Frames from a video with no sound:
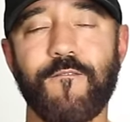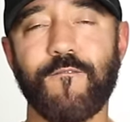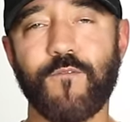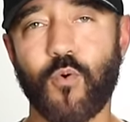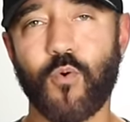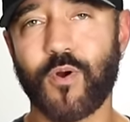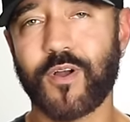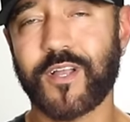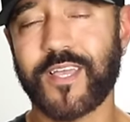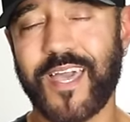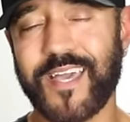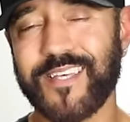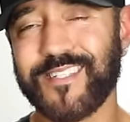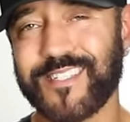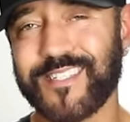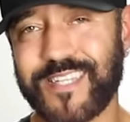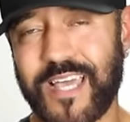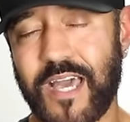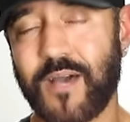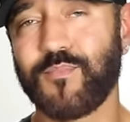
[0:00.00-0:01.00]
4K
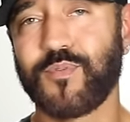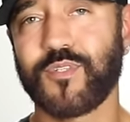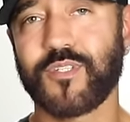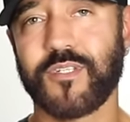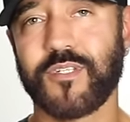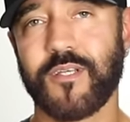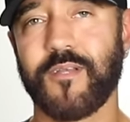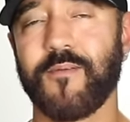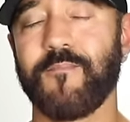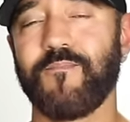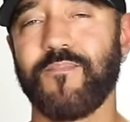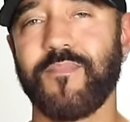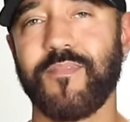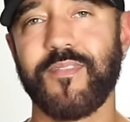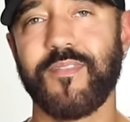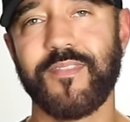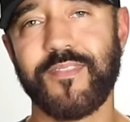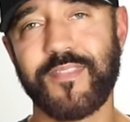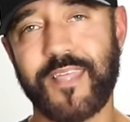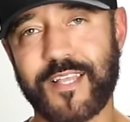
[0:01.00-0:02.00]
steps.
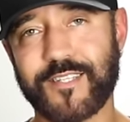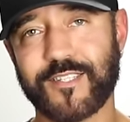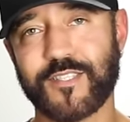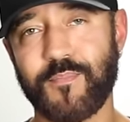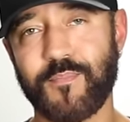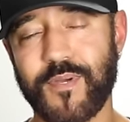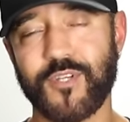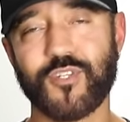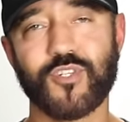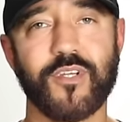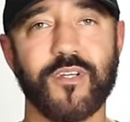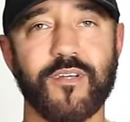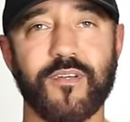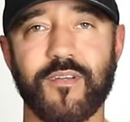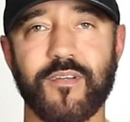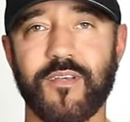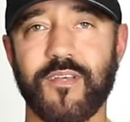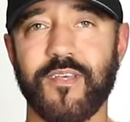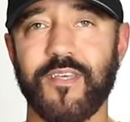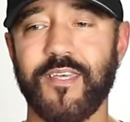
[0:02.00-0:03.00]
That's the mission.
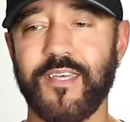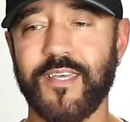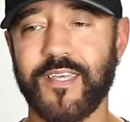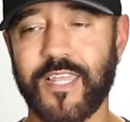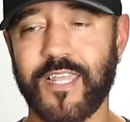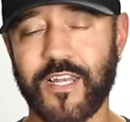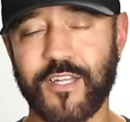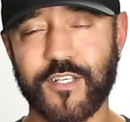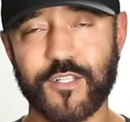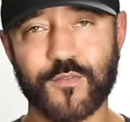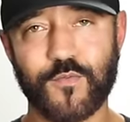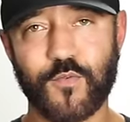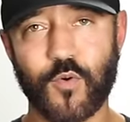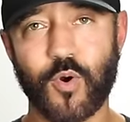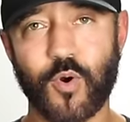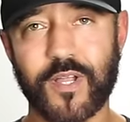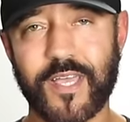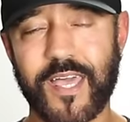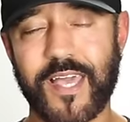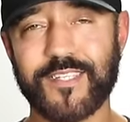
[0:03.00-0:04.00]
Get at least
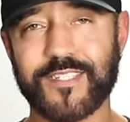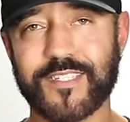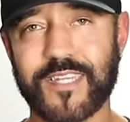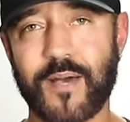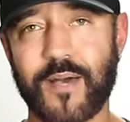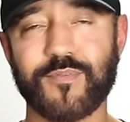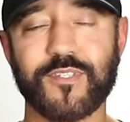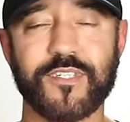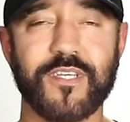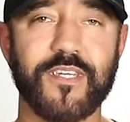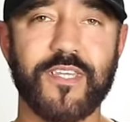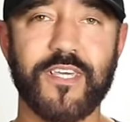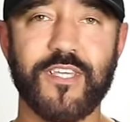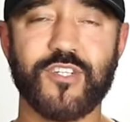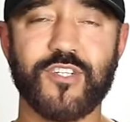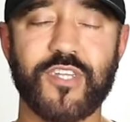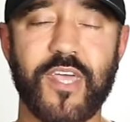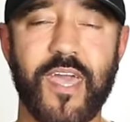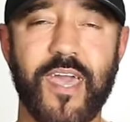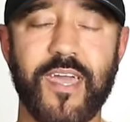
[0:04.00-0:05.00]
4K steps in
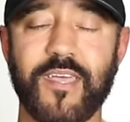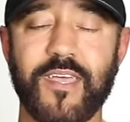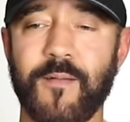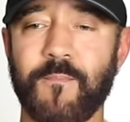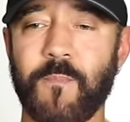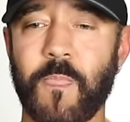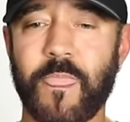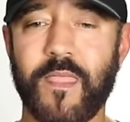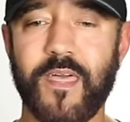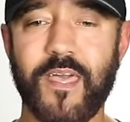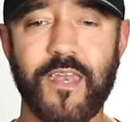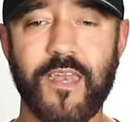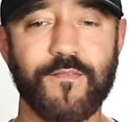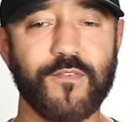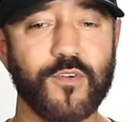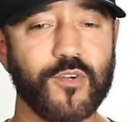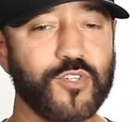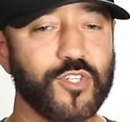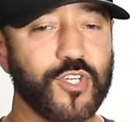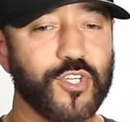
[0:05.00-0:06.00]
each day. And
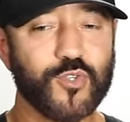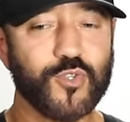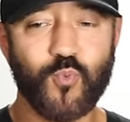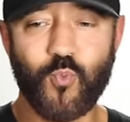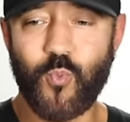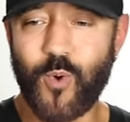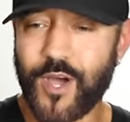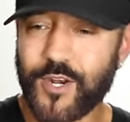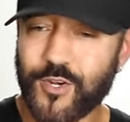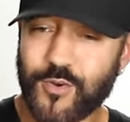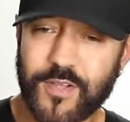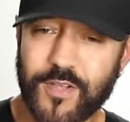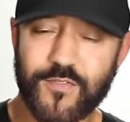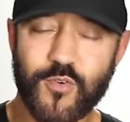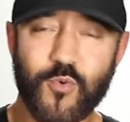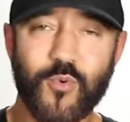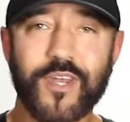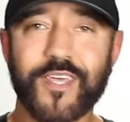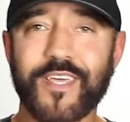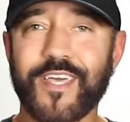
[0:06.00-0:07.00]
if you're just wondering if
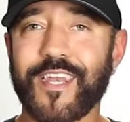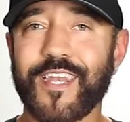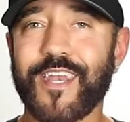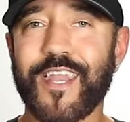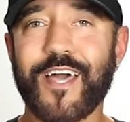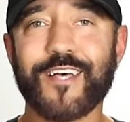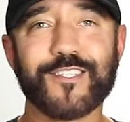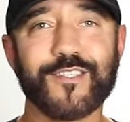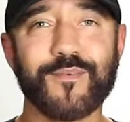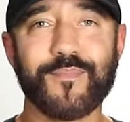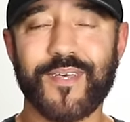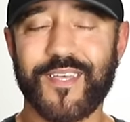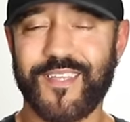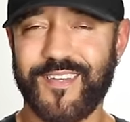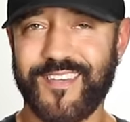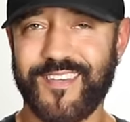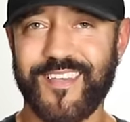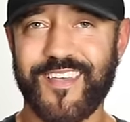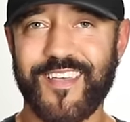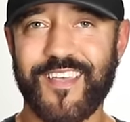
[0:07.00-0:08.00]
you want to get an
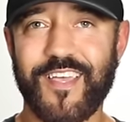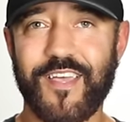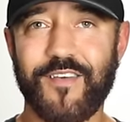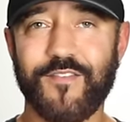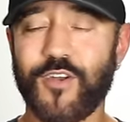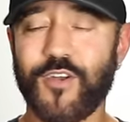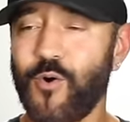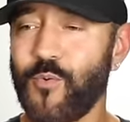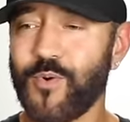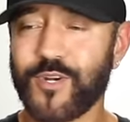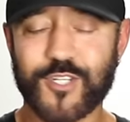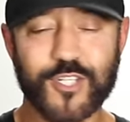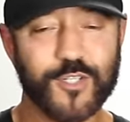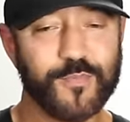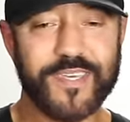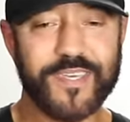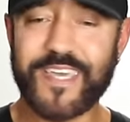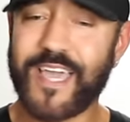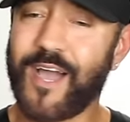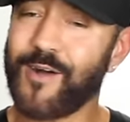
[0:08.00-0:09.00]
estimate, if you don't want to
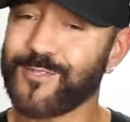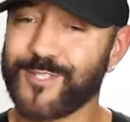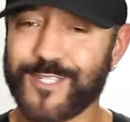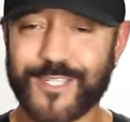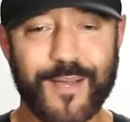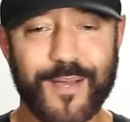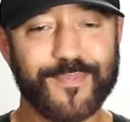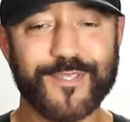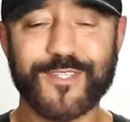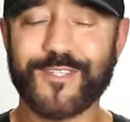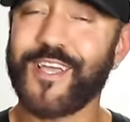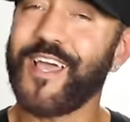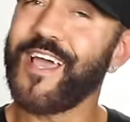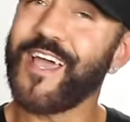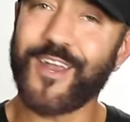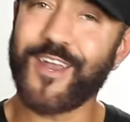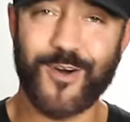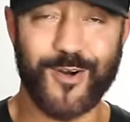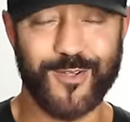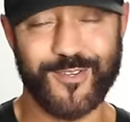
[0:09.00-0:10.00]
just be counting steps in your
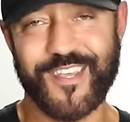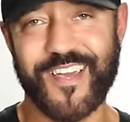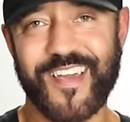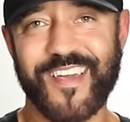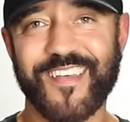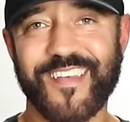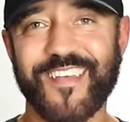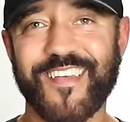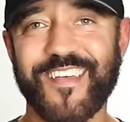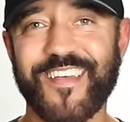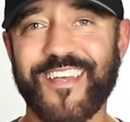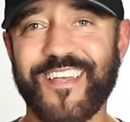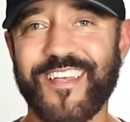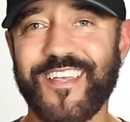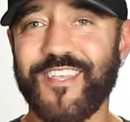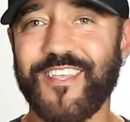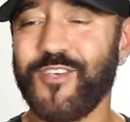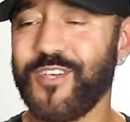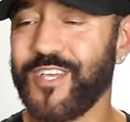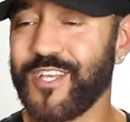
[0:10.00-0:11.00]
head all day,
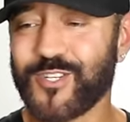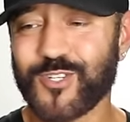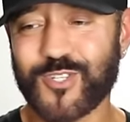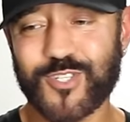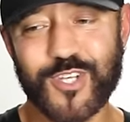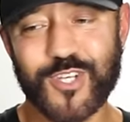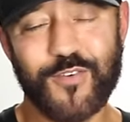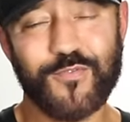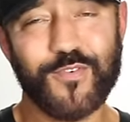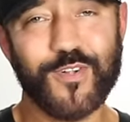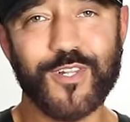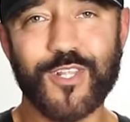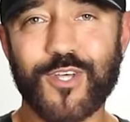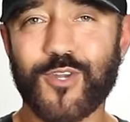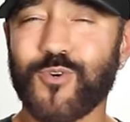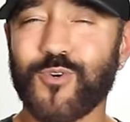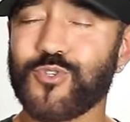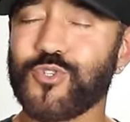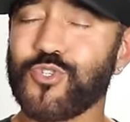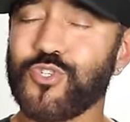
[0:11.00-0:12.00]
you can get yourself a
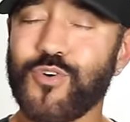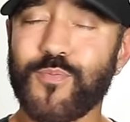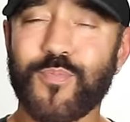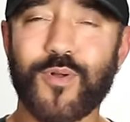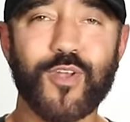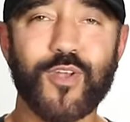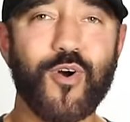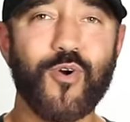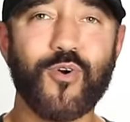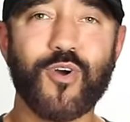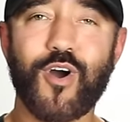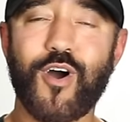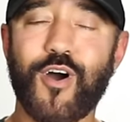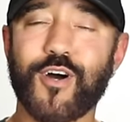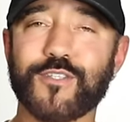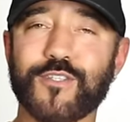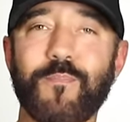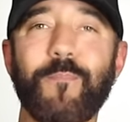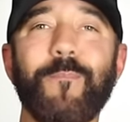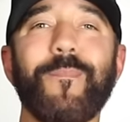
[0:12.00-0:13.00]
little super low
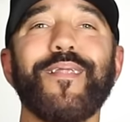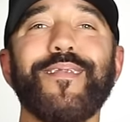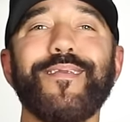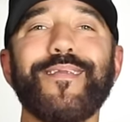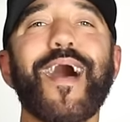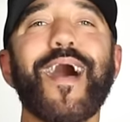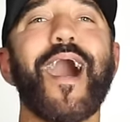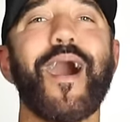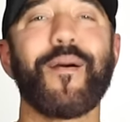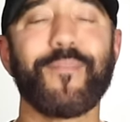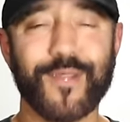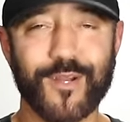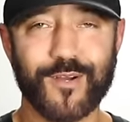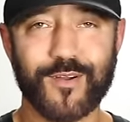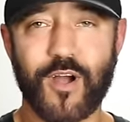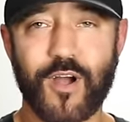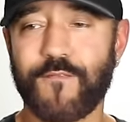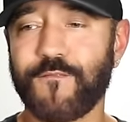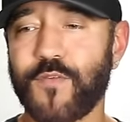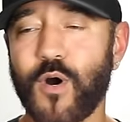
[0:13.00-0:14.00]
cost
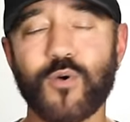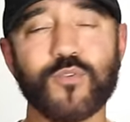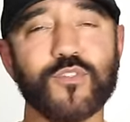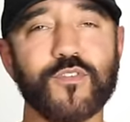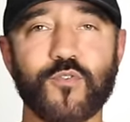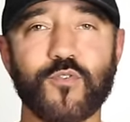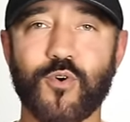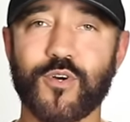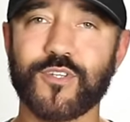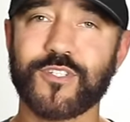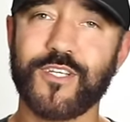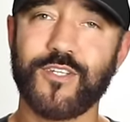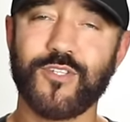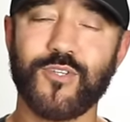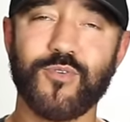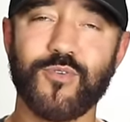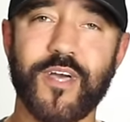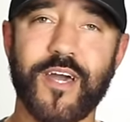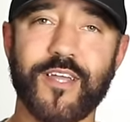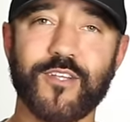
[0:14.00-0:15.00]
pedometer. Our phones, of course, can
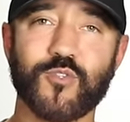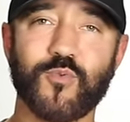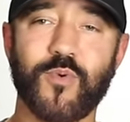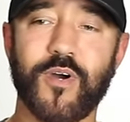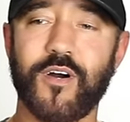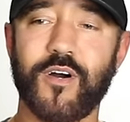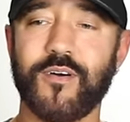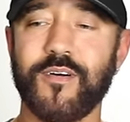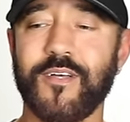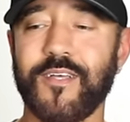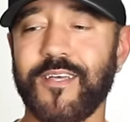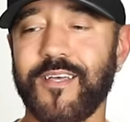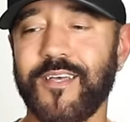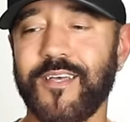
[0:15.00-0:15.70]
do that as well.